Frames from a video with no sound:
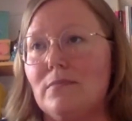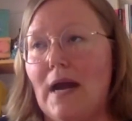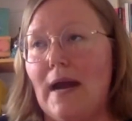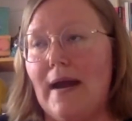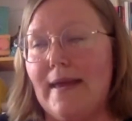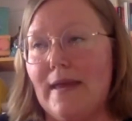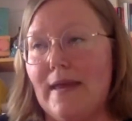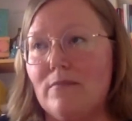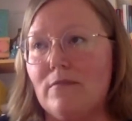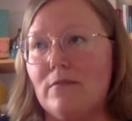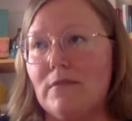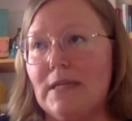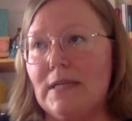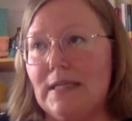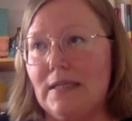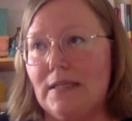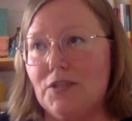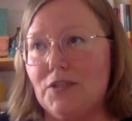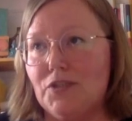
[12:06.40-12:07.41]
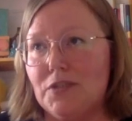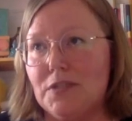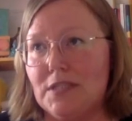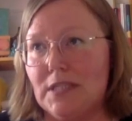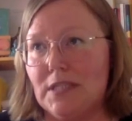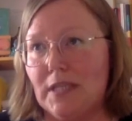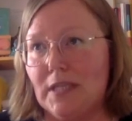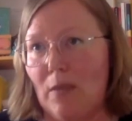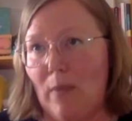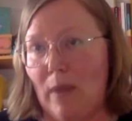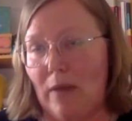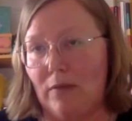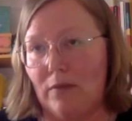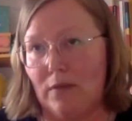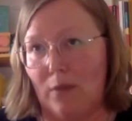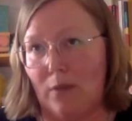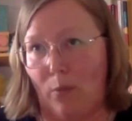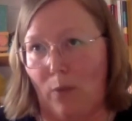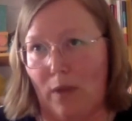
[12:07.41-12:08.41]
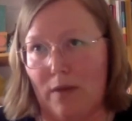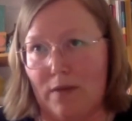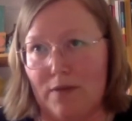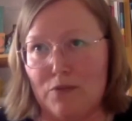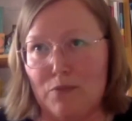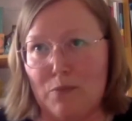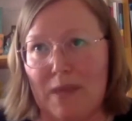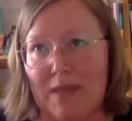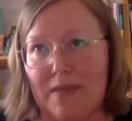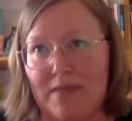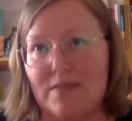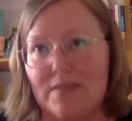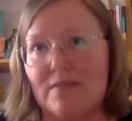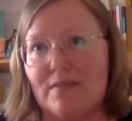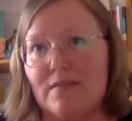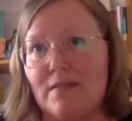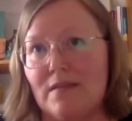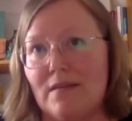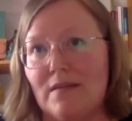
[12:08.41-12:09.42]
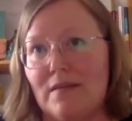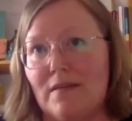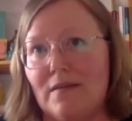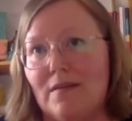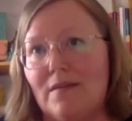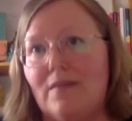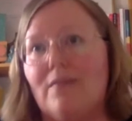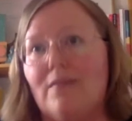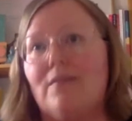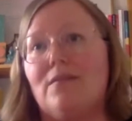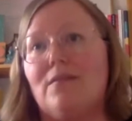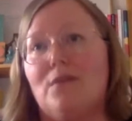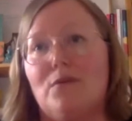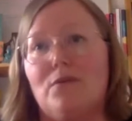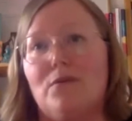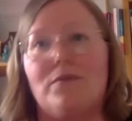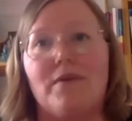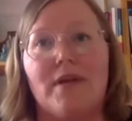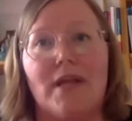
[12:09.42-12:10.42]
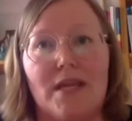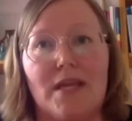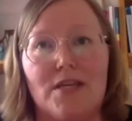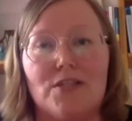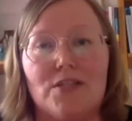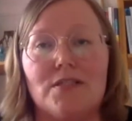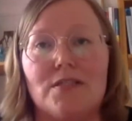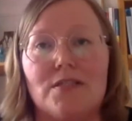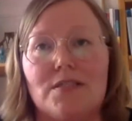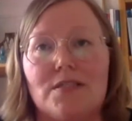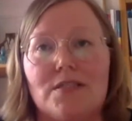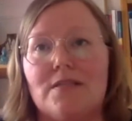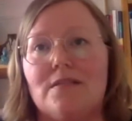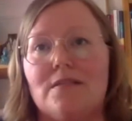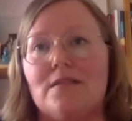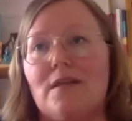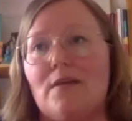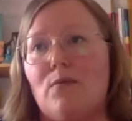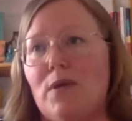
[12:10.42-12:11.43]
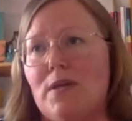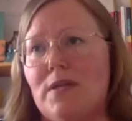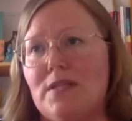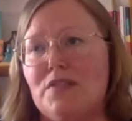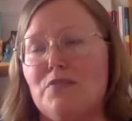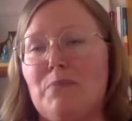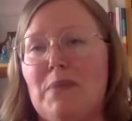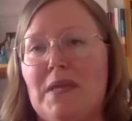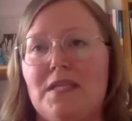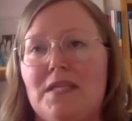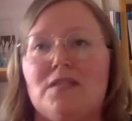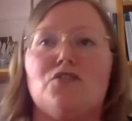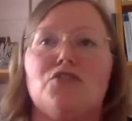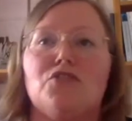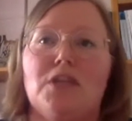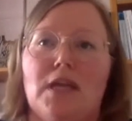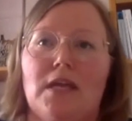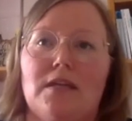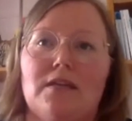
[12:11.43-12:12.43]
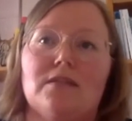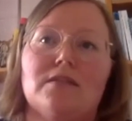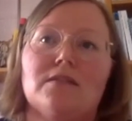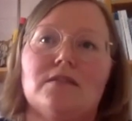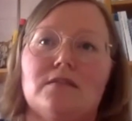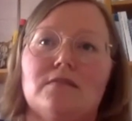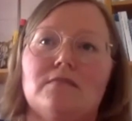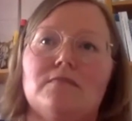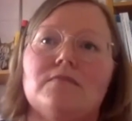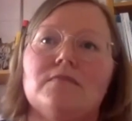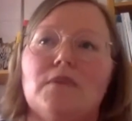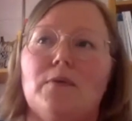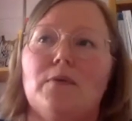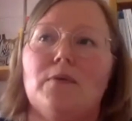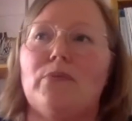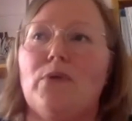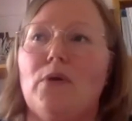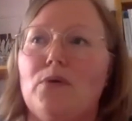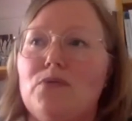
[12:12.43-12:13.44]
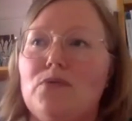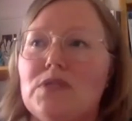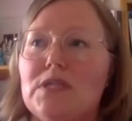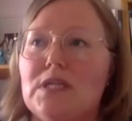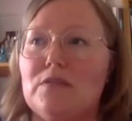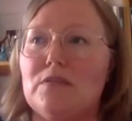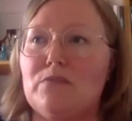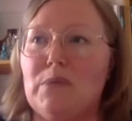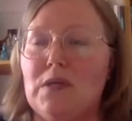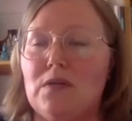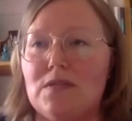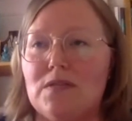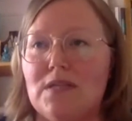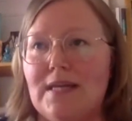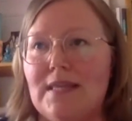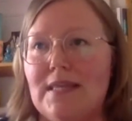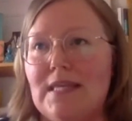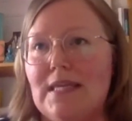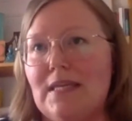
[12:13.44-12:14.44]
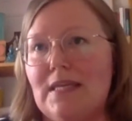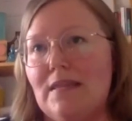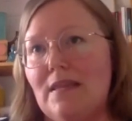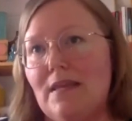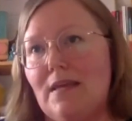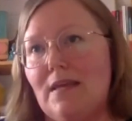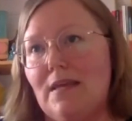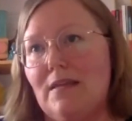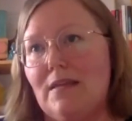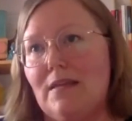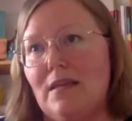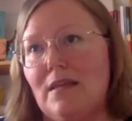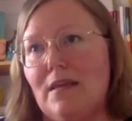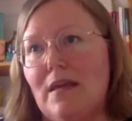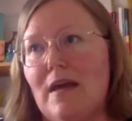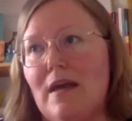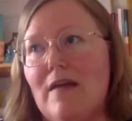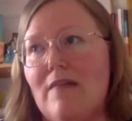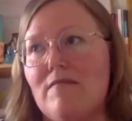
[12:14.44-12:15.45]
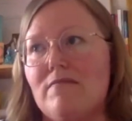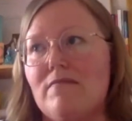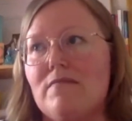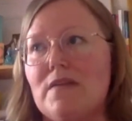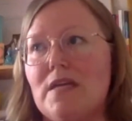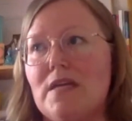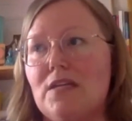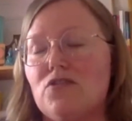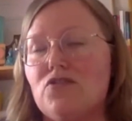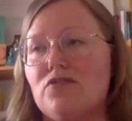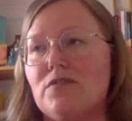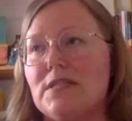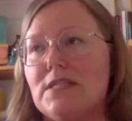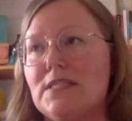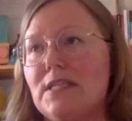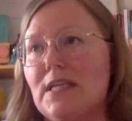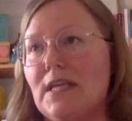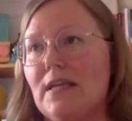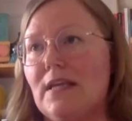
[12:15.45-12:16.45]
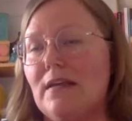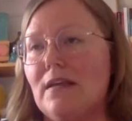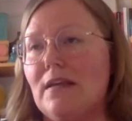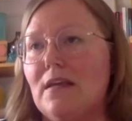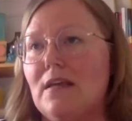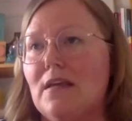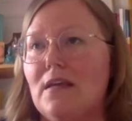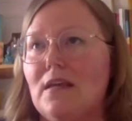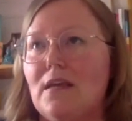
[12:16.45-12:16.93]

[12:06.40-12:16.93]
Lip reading: am really interested about the awareness-based co-creation and awareness-based change approaches, because I think they have interesting